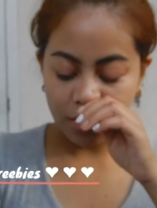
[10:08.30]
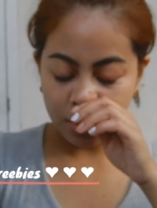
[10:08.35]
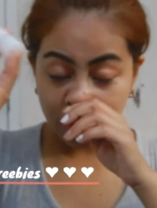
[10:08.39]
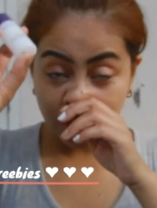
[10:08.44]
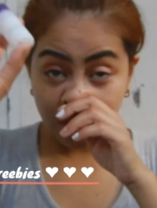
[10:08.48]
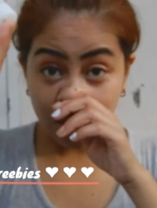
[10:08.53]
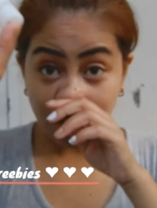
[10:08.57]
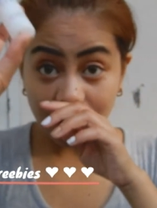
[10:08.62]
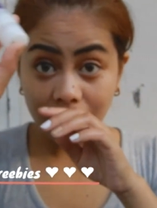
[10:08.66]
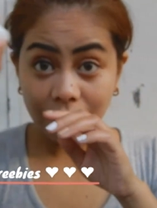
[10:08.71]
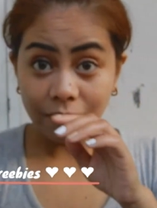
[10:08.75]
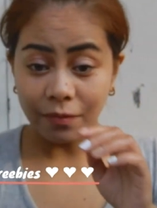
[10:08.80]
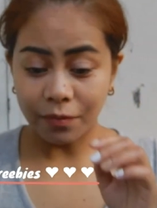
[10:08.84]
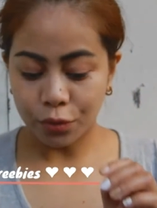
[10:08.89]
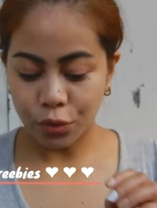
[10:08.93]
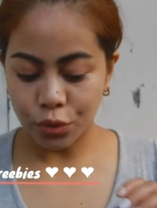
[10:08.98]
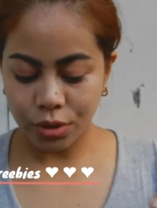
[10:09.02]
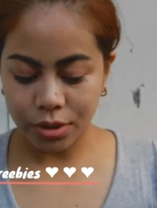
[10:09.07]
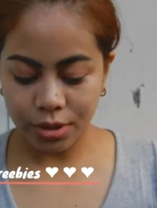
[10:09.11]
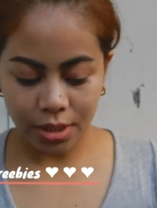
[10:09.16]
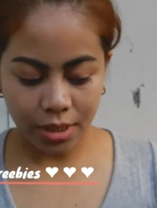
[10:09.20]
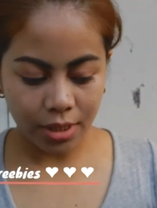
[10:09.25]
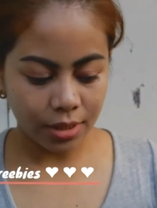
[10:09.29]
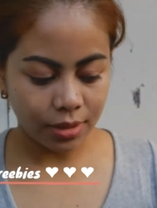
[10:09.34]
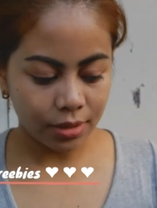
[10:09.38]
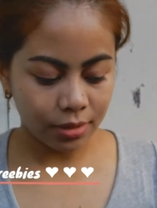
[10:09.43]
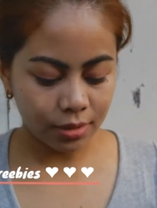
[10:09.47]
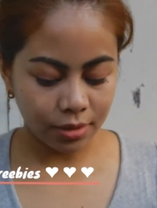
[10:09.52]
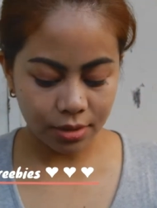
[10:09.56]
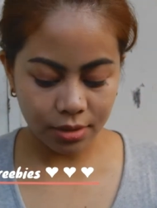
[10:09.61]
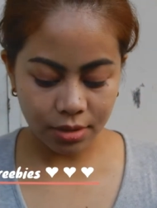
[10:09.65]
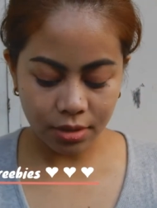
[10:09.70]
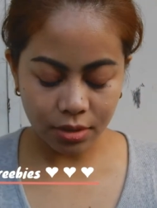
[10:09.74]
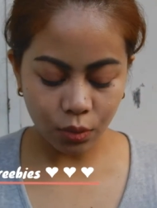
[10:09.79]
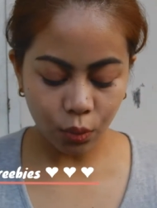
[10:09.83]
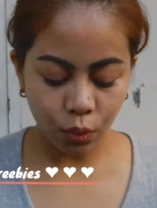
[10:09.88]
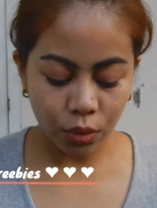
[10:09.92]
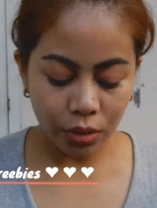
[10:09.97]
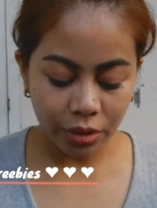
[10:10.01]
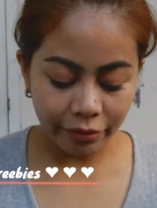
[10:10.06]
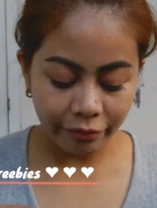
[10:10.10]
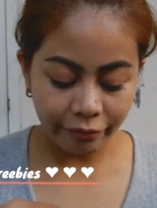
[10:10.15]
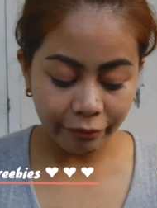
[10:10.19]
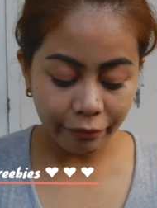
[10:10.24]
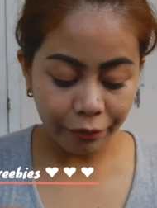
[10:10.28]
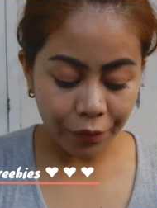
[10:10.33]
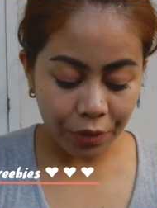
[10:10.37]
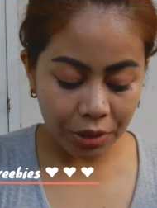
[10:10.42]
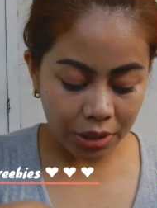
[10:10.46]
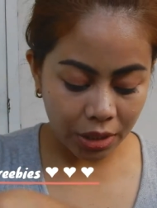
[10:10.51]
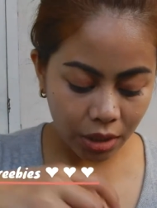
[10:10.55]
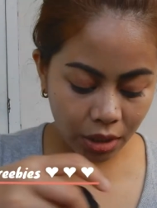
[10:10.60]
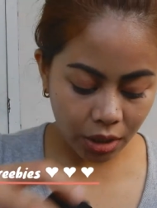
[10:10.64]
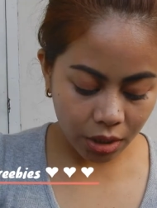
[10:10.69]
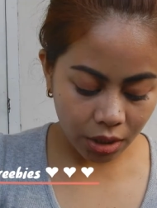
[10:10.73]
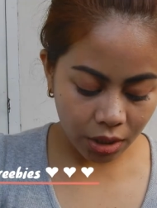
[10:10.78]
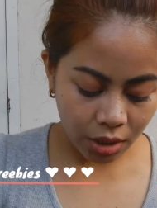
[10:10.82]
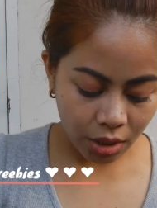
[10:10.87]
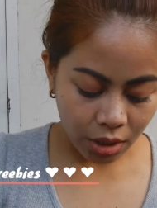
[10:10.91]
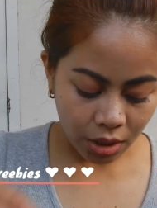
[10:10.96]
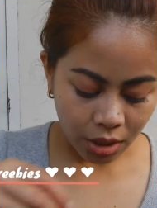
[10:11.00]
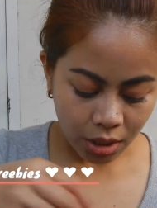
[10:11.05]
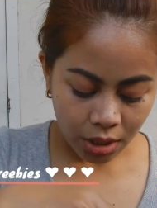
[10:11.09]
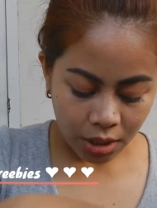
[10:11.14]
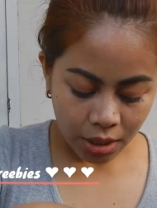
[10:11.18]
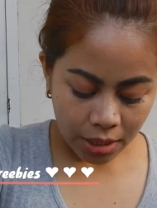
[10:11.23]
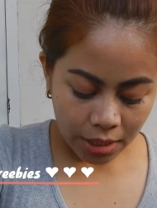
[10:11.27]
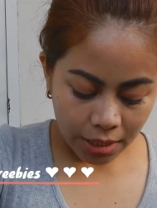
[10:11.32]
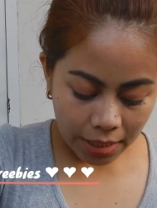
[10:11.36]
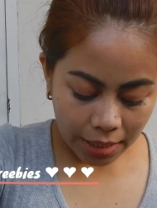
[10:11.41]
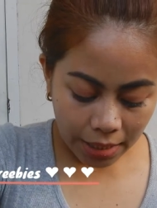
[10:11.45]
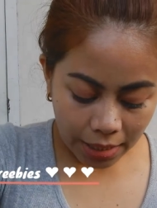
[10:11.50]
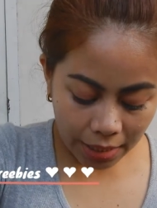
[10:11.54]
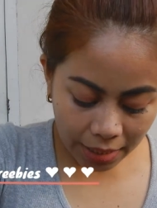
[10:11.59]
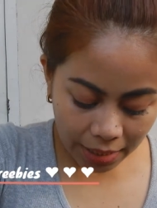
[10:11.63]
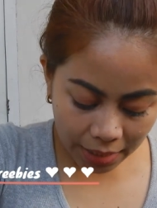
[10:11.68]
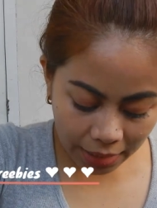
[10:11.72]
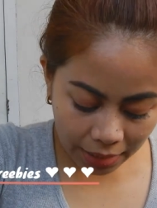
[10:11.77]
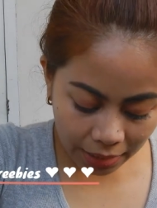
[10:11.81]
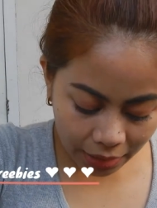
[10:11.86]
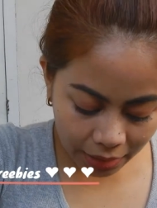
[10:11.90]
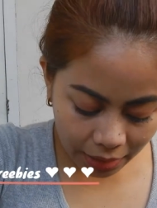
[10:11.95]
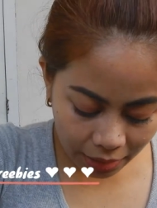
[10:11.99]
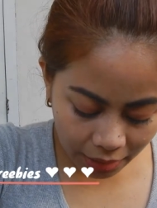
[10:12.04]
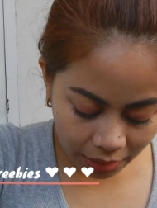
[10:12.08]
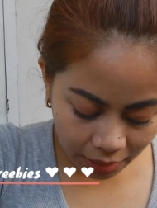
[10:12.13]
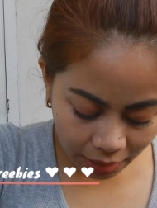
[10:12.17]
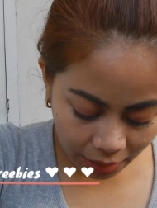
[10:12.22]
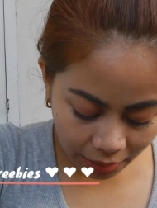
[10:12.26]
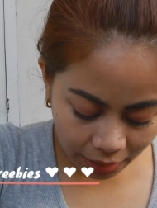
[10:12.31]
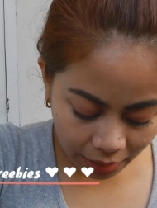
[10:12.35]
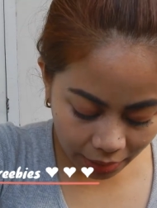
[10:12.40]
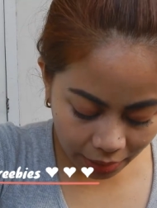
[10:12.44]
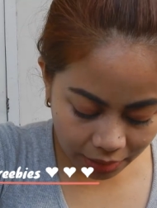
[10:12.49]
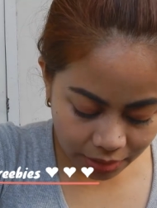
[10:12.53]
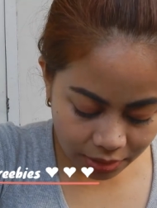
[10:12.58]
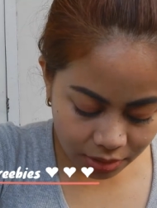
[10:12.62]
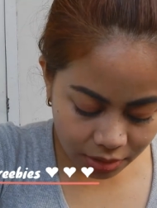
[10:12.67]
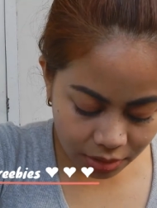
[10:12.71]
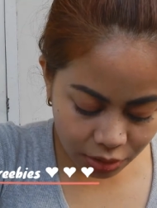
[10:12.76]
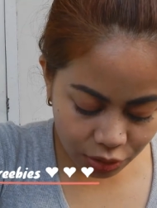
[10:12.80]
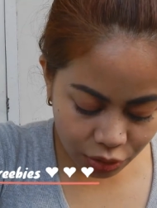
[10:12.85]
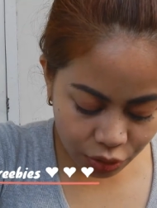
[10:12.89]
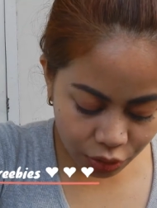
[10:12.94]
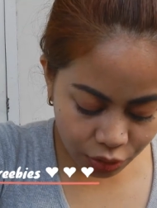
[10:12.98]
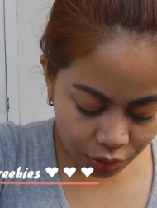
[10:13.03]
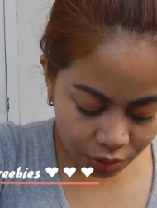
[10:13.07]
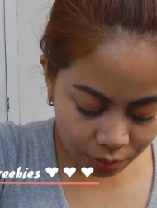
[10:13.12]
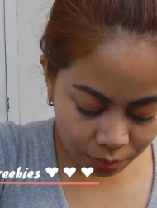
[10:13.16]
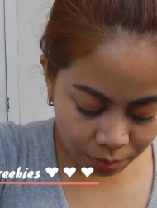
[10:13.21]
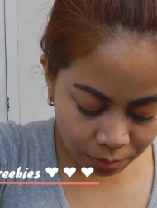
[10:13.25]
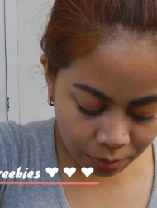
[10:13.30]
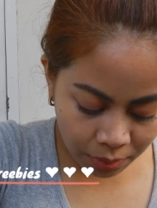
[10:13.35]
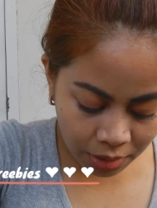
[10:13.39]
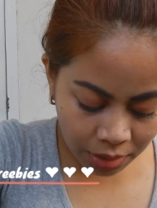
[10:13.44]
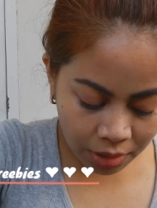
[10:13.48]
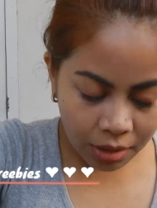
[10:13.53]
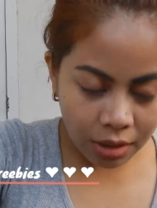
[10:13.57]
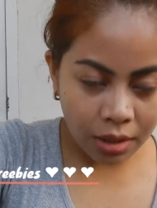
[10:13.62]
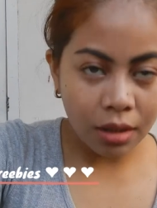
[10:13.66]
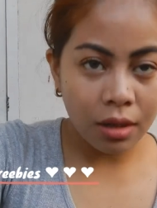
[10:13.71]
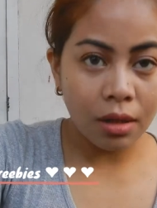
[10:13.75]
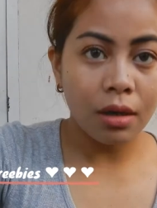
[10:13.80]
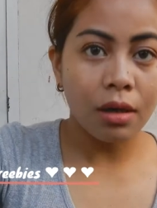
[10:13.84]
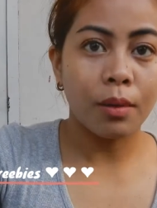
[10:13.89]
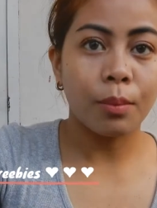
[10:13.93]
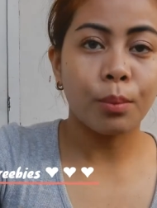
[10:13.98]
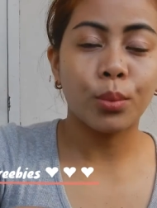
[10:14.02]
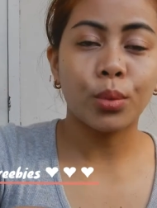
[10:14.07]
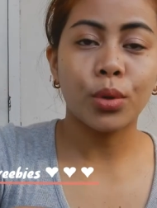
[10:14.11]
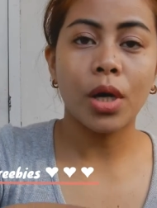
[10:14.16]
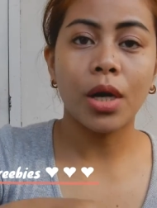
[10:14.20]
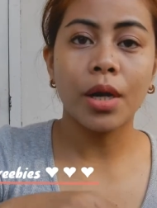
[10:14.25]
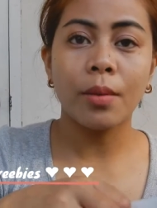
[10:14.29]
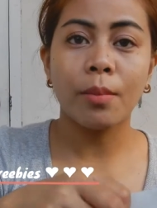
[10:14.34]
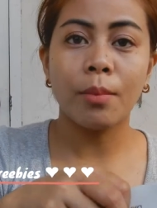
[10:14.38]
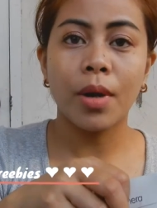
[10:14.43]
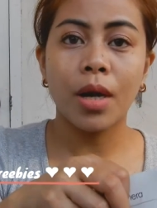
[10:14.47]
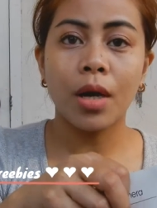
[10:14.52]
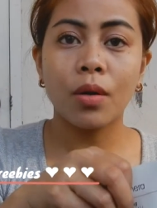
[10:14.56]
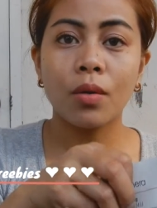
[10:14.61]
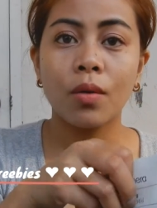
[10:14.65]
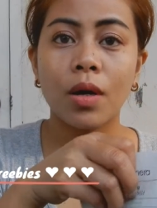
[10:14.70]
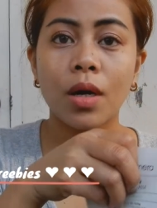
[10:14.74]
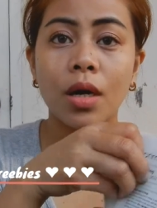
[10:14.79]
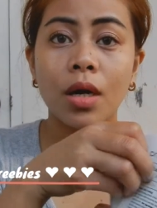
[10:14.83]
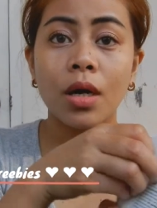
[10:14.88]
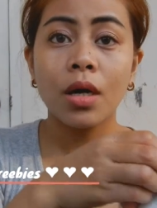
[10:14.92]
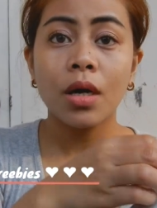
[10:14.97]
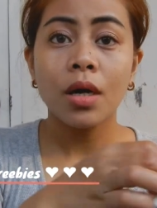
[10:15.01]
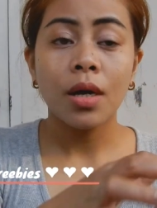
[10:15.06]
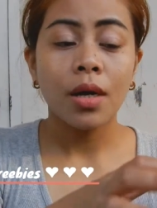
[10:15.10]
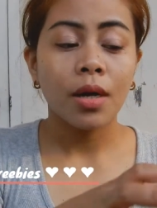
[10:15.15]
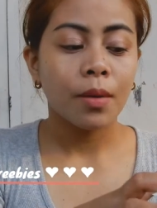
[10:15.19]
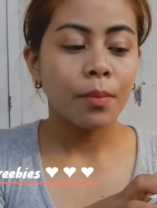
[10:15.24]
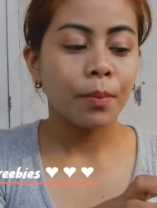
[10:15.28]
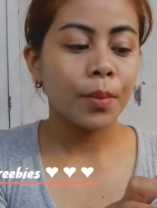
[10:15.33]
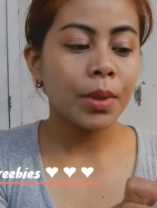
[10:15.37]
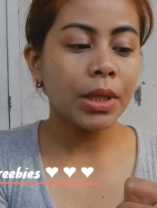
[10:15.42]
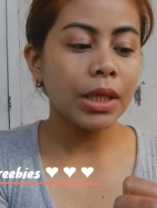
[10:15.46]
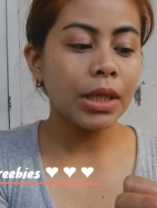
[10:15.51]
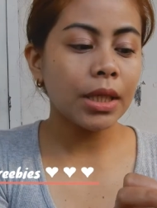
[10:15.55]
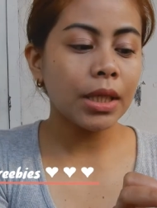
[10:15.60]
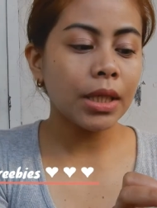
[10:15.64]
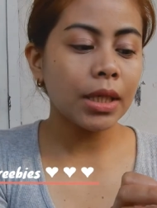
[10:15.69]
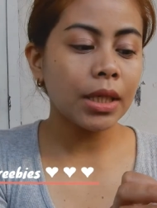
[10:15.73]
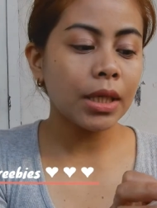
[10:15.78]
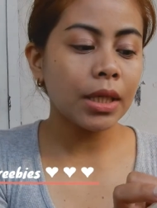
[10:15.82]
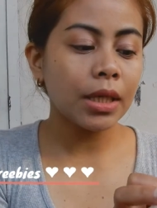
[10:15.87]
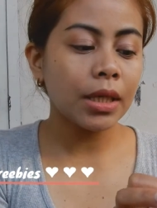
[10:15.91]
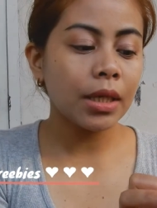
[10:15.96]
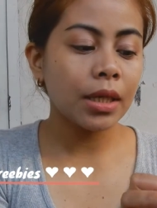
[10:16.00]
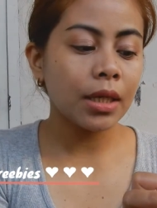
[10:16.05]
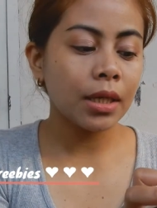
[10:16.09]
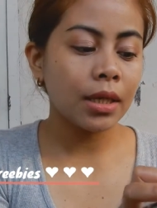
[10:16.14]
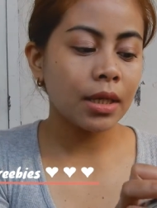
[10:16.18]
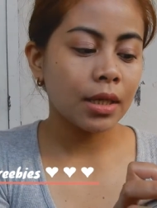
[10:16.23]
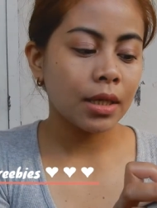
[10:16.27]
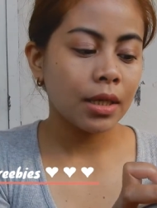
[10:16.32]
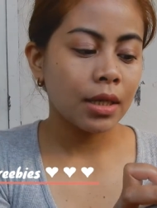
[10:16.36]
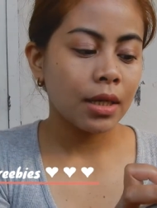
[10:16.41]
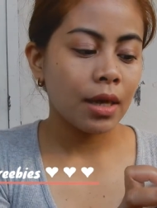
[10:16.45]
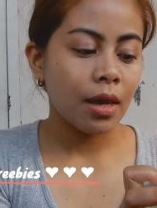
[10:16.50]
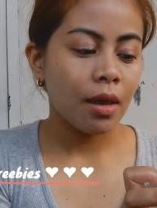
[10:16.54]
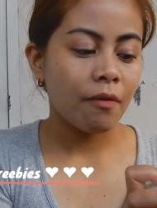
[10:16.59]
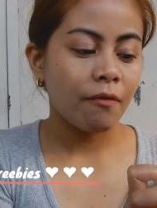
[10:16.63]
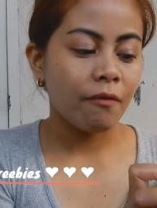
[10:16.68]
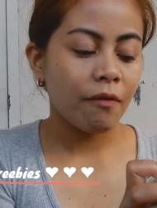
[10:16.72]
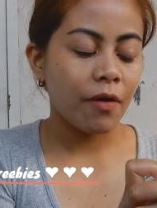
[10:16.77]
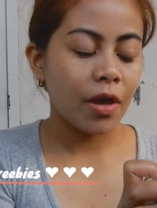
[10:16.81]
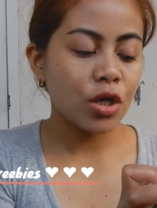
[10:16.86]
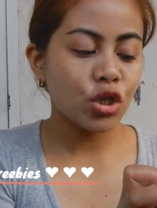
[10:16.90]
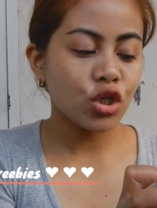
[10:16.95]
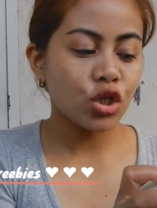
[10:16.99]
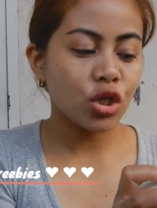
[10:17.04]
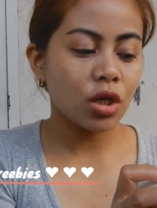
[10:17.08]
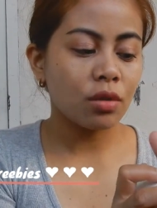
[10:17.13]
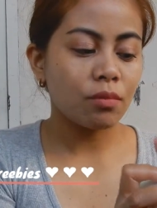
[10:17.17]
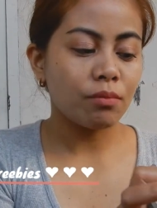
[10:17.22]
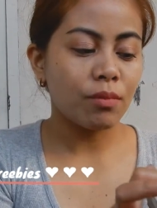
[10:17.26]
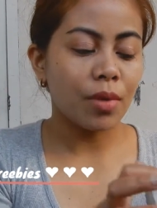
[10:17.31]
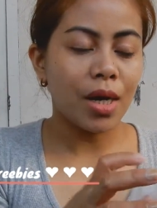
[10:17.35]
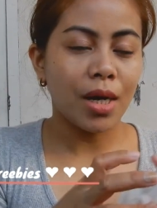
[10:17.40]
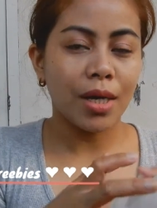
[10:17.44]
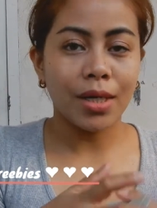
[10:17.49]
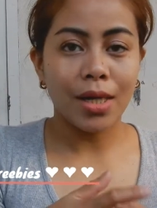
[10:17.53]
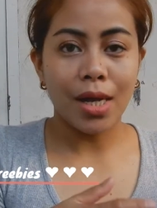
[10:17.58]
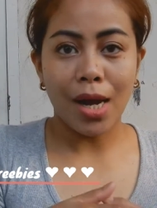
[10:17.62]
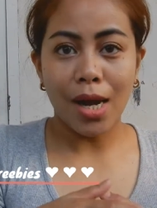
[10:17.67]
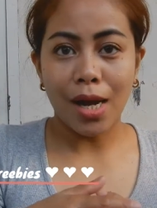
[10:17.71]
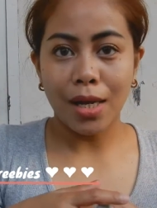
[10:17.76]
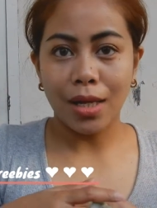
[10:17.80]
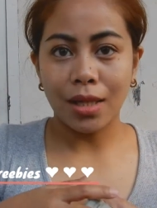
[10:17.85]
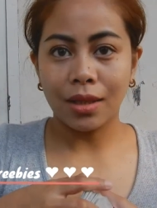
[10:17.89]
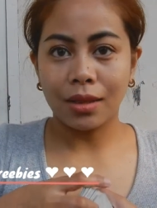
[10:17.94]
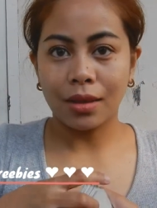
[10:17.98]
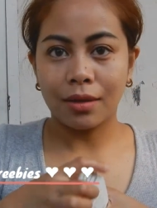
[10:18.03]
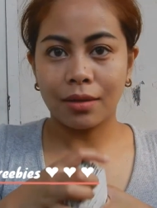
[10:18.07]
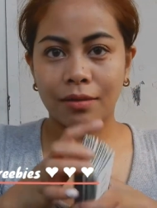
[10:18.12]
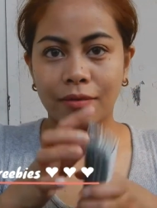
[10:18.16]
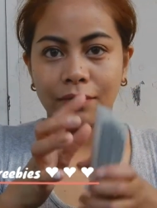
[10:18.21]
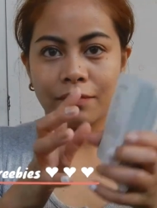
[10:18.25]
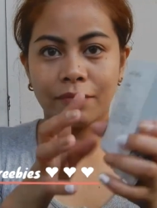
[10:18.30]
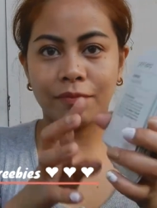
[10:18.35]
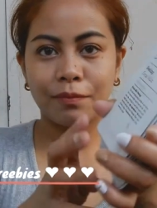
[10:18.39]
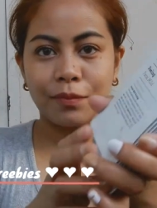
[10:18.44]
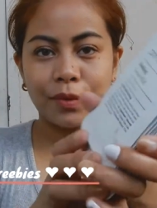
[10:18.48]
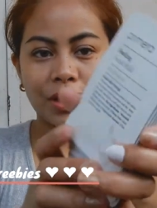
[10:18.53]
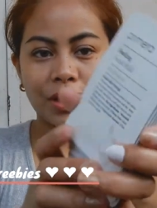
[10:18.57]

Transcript: it. This is not for sale. This is only free. And then I asked her to give me a Primera Peeling facial might. I love